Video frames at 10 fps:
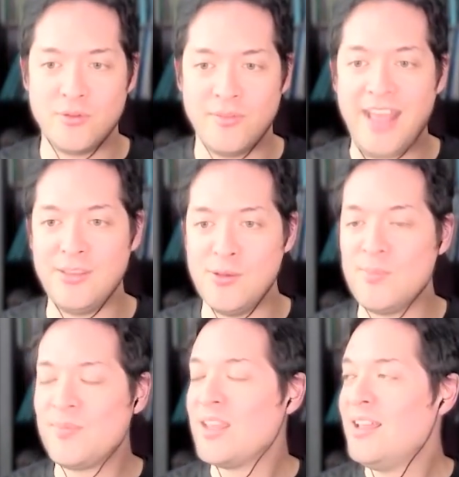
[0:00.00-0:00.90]

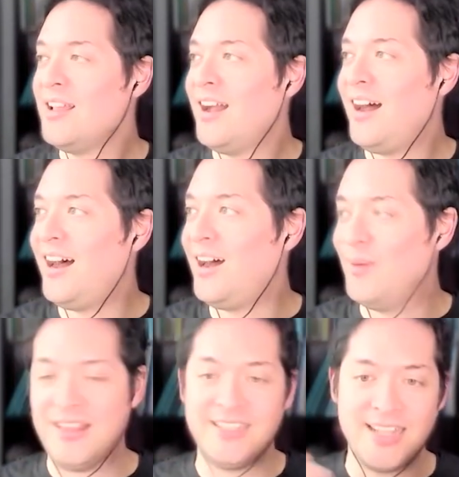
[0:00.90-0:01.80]
value.
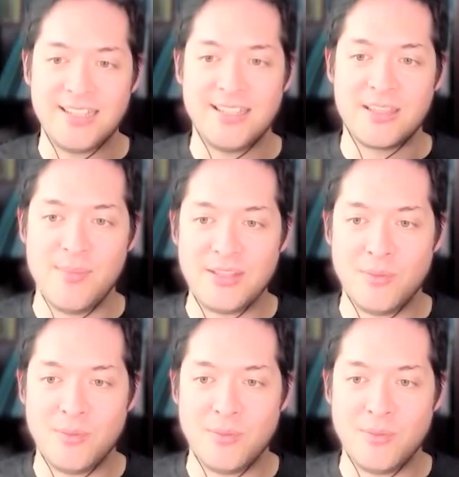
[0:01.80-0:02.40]
At least that's like the mental